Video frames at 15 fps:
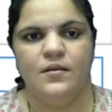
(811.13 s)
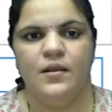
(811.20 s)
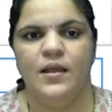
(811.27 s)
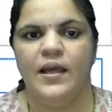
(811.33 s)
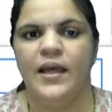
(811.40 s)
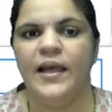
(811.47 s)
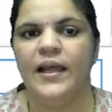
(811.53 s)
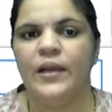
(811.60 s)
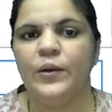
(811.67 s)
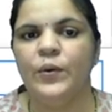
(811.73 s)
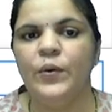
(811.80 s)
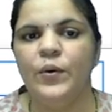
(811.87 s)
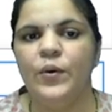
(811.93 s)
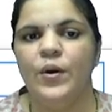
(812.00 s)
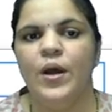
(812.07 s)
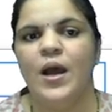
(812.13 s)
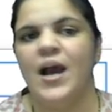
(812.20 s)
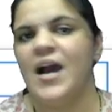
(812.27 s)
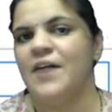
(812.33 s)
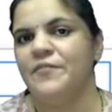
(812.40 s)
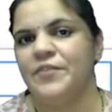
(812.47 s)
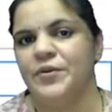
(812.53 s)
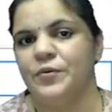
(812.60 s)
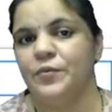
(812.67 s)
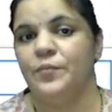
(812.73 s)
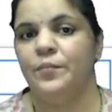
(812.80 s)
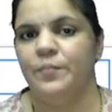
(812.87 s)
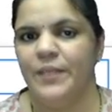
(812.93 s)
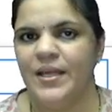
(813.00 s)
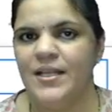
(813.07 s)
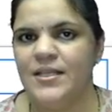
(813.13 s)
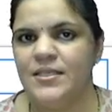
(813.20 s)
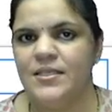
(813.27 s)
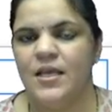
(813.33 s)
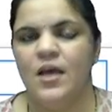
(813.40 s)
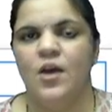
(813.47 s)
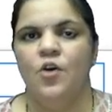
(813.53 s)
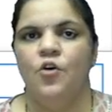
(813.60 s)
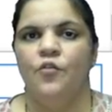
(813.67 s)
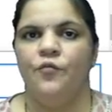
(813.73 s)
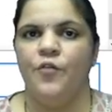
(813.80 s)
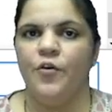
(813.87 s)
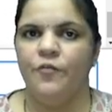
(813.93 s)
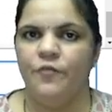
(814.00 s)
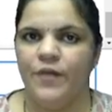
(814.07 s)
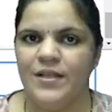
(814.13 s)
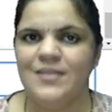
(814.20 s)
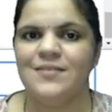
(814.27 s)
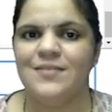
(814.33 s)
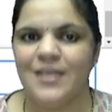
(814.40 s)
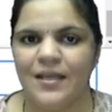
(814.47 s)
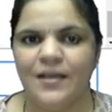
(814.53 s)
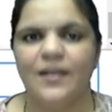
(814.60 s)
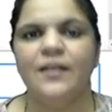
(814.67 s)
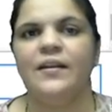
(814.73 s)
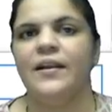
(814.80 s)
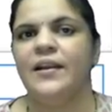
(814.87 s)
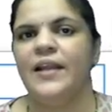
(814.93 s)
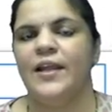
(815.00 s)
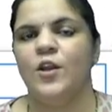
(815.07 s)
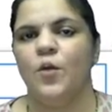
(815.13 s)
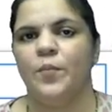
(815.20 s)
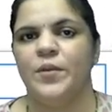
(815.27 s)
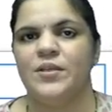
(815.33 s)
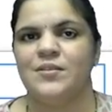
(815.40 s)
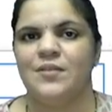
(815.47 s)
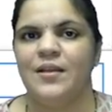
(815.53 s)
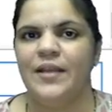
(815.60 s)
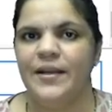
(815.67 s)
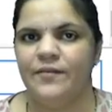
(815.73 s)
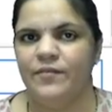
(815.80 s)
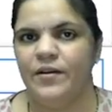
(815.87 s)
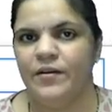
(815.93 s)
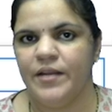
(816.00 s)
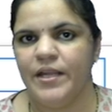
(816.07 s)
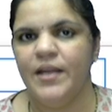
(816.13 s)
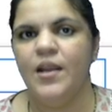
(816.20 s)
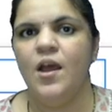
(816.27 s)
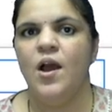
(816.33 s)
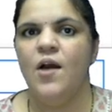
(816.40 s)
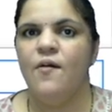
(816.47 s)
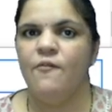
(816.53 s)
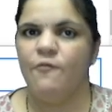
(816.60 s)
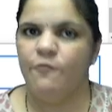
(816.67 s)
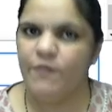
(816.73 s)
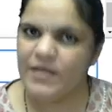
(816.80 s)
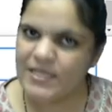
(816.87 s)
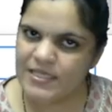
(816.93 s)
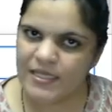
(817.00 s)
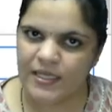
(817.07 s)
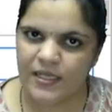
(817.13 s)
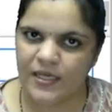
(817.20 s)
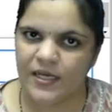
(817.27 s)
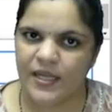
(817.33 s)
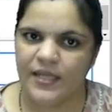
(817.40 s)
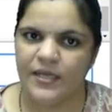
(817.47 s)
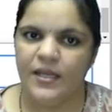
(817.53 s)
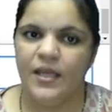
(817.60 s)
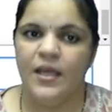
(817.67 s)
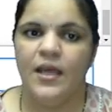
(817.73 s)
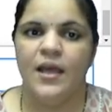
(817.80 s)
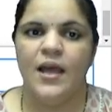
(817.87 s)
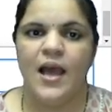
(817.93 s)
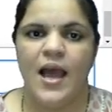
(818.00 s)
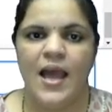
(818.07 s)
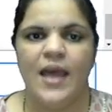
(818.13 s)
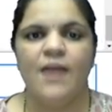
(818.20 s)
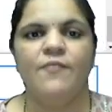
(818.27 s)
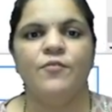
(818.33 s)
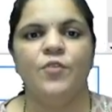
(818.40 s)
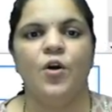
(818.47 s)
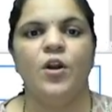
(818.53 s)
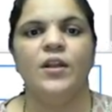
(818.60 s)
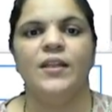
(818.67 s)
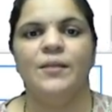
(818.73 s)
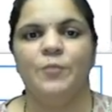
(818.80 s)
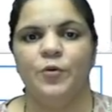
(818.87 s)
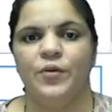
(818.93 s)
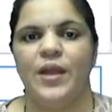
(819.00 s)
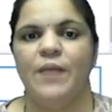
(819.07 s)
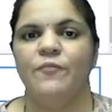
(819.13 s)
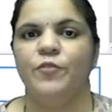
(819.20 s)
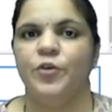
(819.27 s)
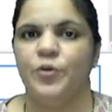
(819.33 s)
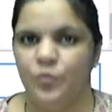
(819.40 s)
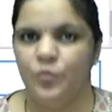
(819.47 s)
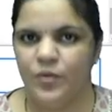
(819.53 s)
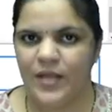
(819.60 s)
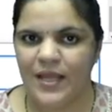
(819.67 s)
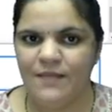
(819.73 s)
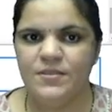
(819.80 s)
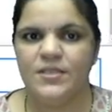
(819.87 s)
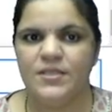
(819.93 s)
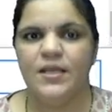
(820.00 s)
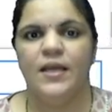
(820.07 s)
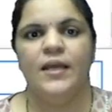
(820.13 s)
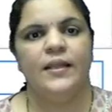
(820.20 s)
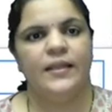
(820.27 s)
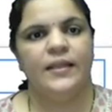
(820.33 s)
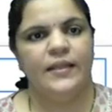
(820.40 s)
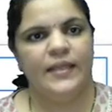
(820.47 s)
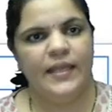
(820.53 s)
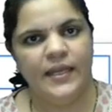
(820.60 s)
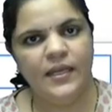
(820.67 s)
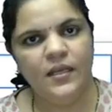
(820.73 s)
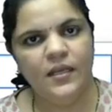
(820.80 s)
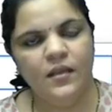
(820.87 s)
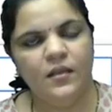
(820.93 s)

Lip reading: hello, how are you, means for one single read line operation it will read one single line. I have called the program for 2 times, then